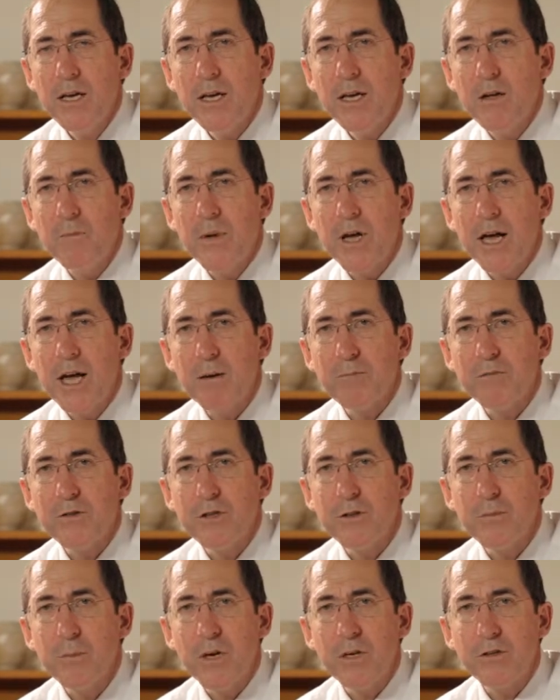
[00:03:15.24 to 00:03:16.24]
And perhaps
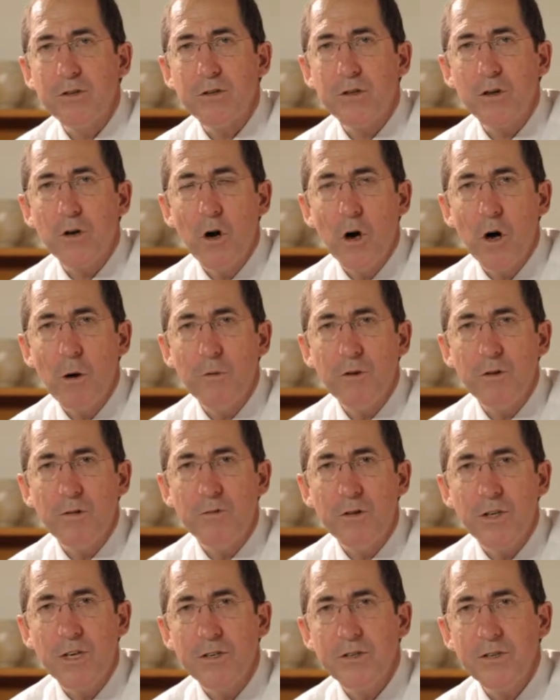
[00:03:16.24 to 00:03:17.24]
the most common of
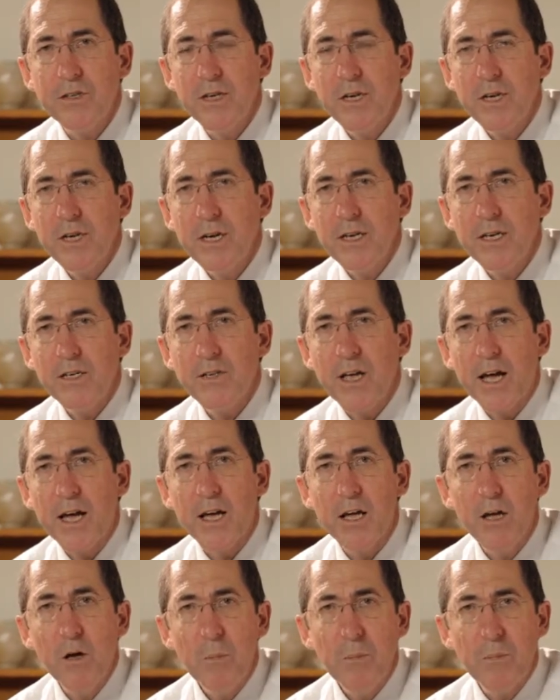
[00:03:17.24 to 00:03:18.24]
this is
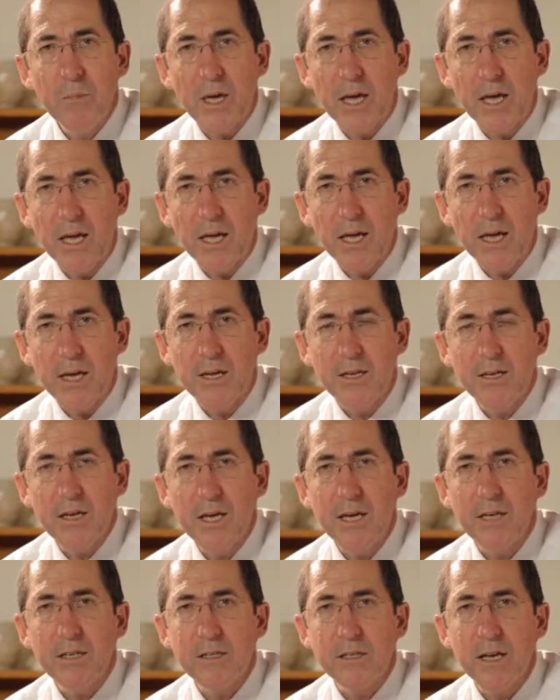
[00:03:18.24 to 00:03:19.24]
a
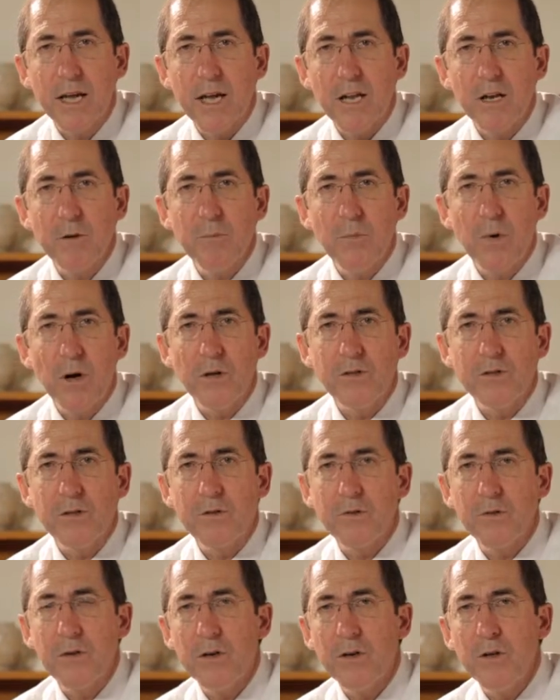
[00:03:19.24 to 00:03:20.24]
PET scan, a
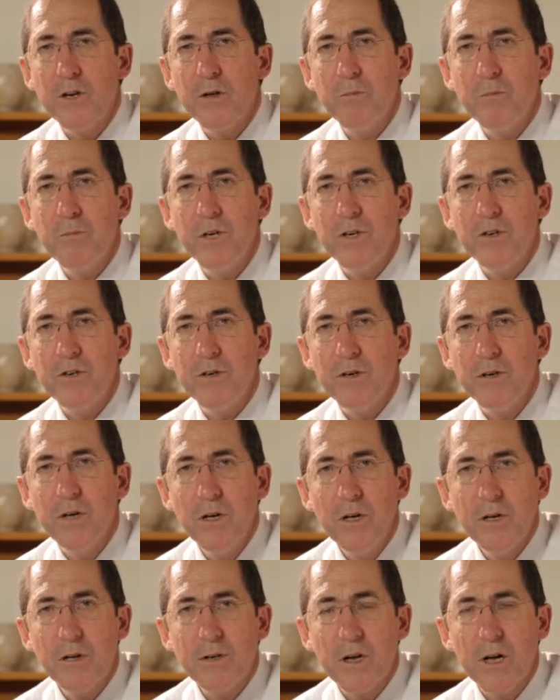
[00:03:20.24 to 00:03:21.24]
positron emission
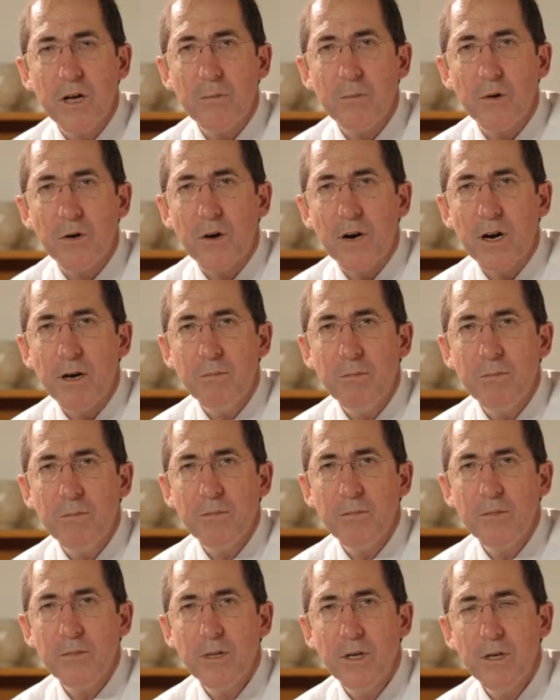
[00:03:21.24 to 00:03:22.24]
tomogram.
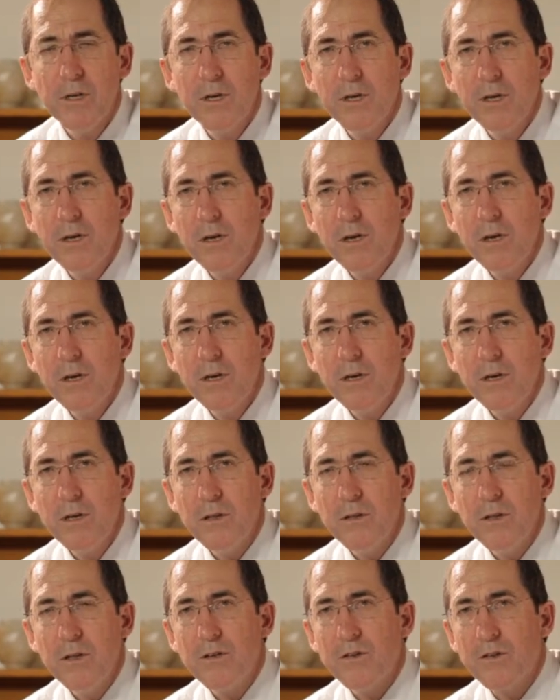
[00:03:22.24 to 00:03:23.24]

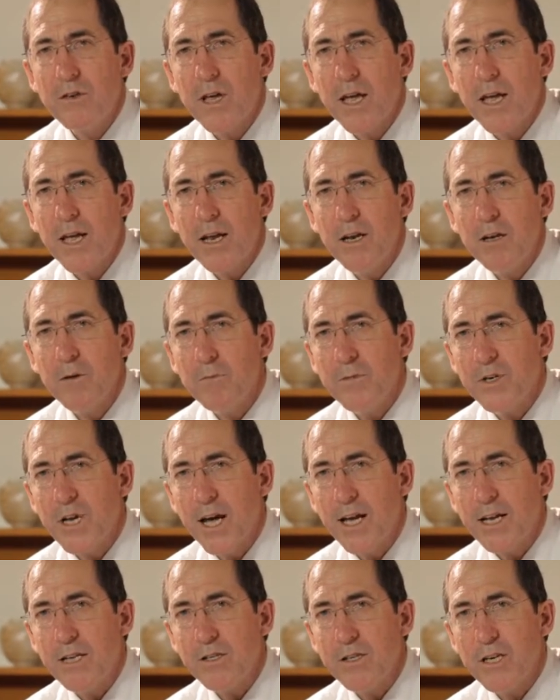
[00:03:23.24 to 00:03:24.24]
This scan
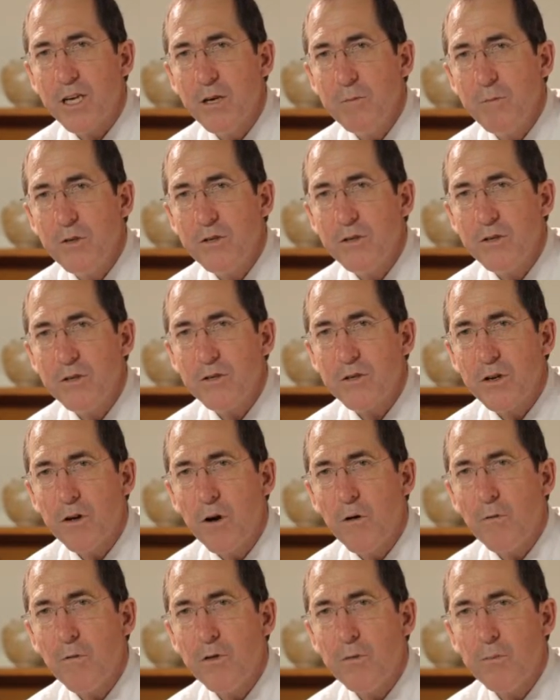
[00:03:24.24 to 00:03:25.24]
obtains images
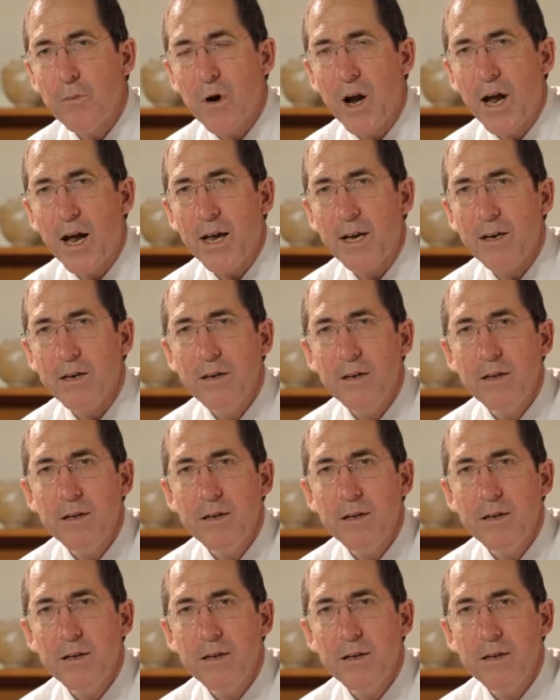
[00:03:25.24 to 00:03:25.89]
of the brain